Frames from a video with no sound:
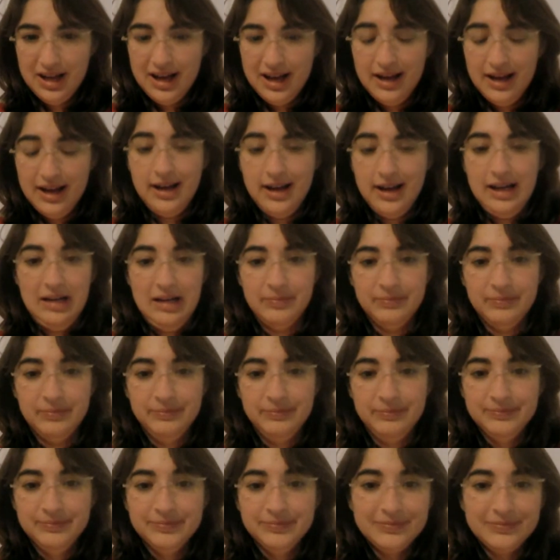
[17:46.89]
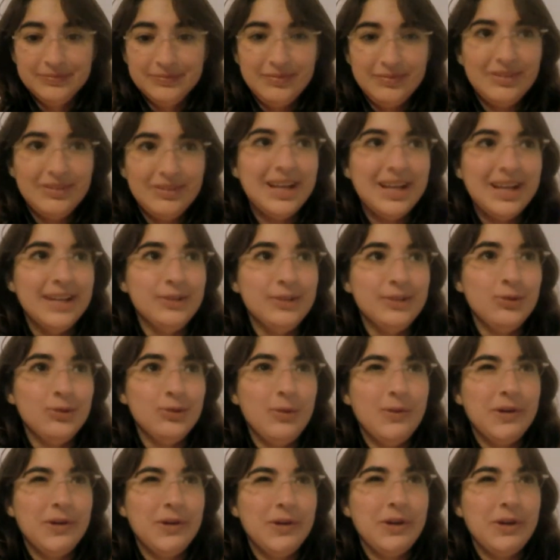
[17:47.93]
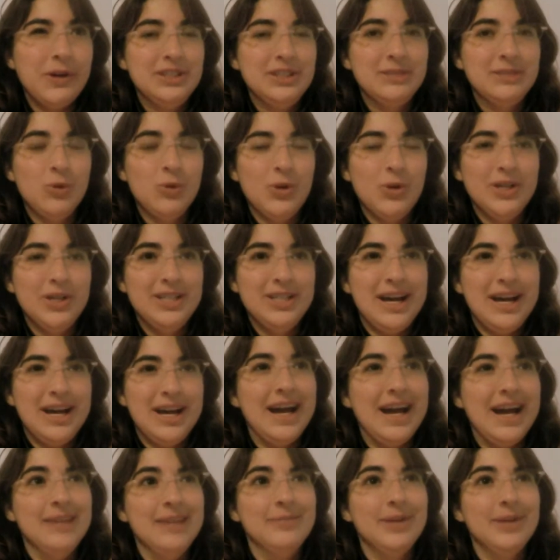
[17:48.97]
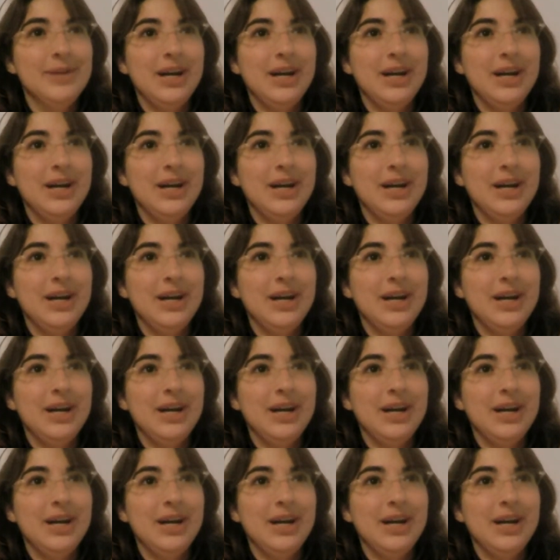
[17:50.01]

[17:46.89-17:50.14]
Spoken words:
And so I went on some more time.